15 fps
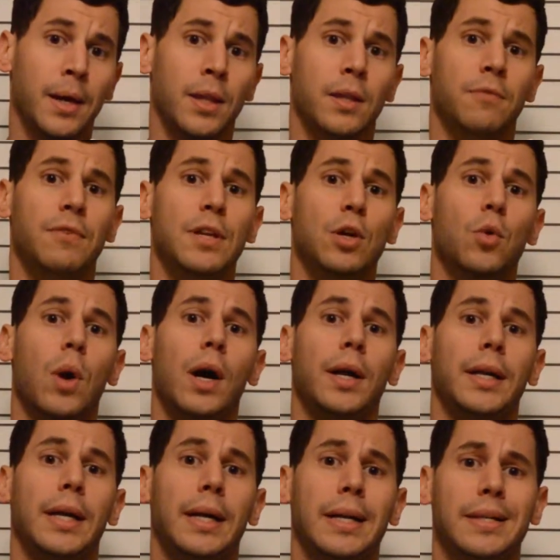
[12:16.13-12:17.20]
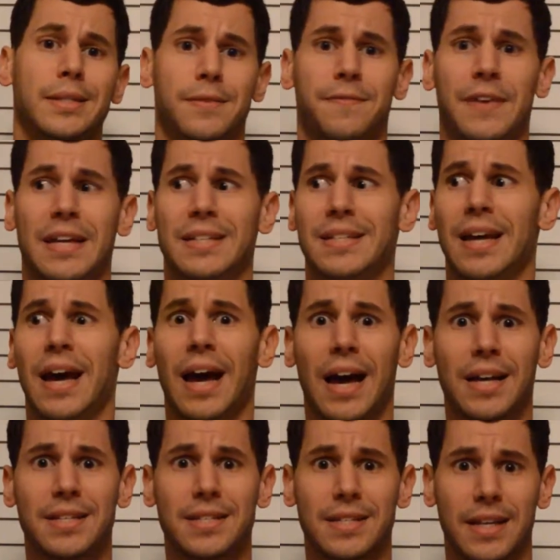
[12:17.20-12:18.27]
video quality on it is
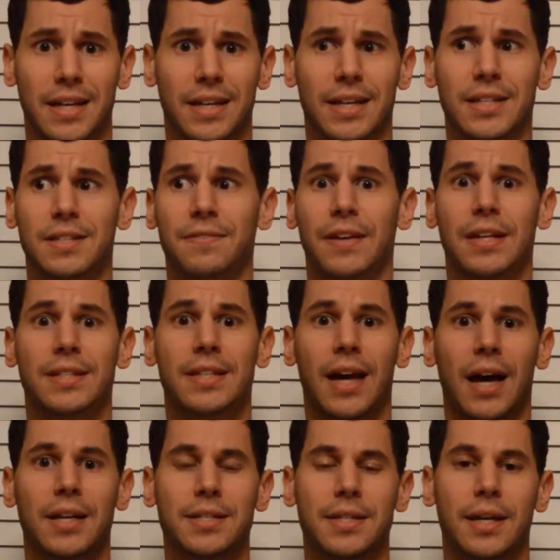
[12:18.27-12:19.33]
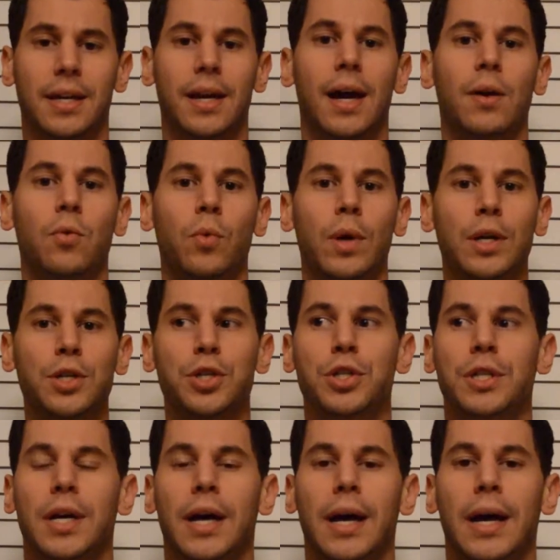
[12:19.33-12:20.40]
fantastic. It's fantastic. I
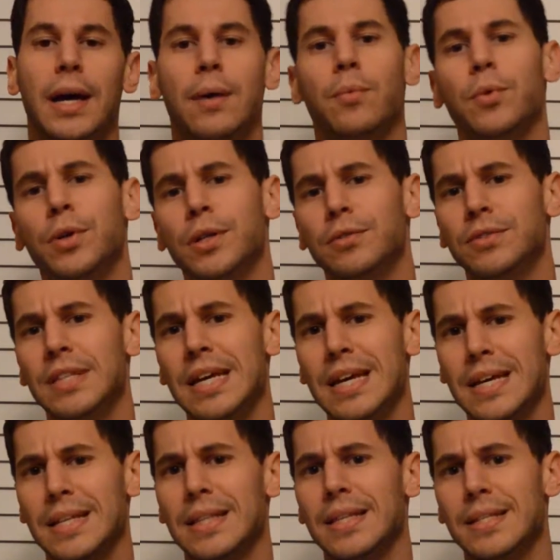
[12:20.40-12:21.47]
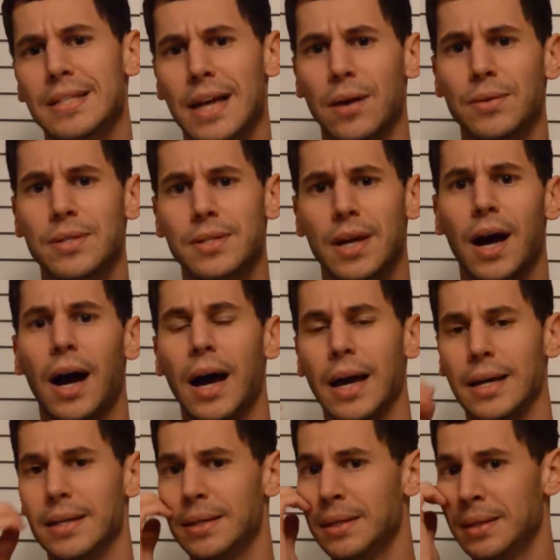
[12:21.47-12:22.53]
wish I would have taken this
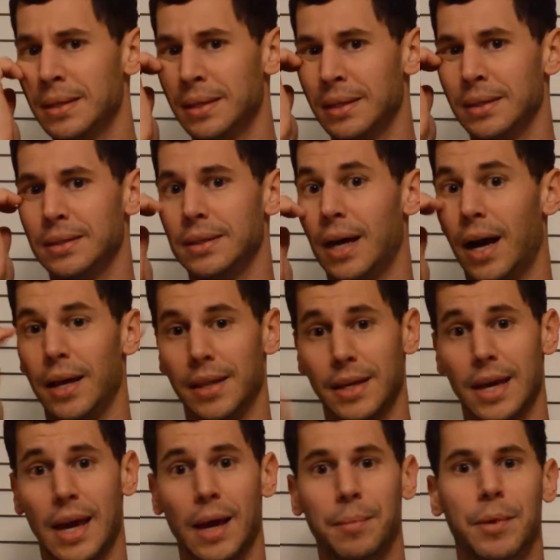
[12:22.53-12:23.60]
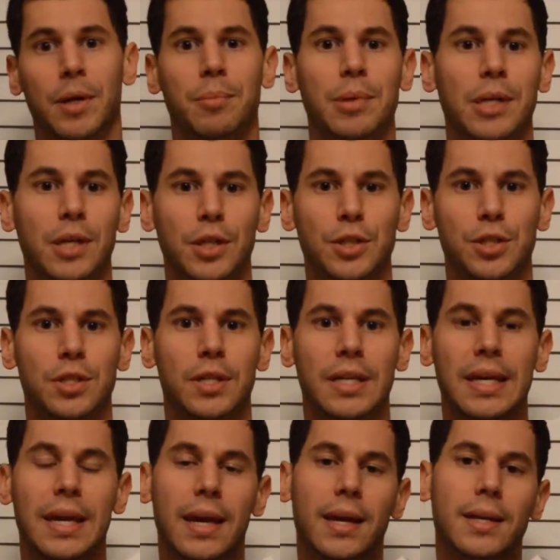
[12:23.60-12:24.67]
outside, the camera, because you
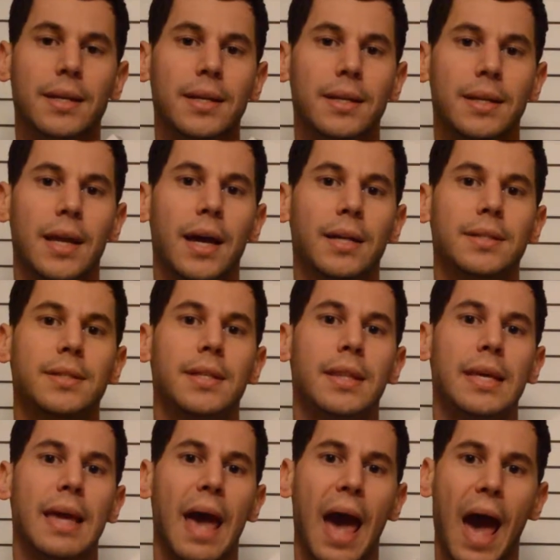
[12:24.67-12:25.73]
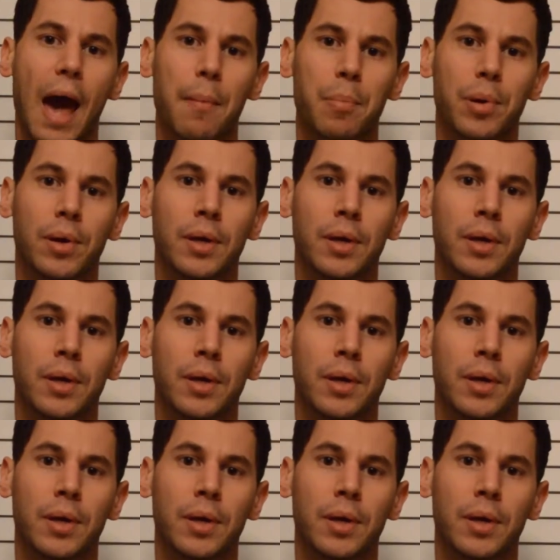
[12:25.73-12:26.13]
can't connect to the app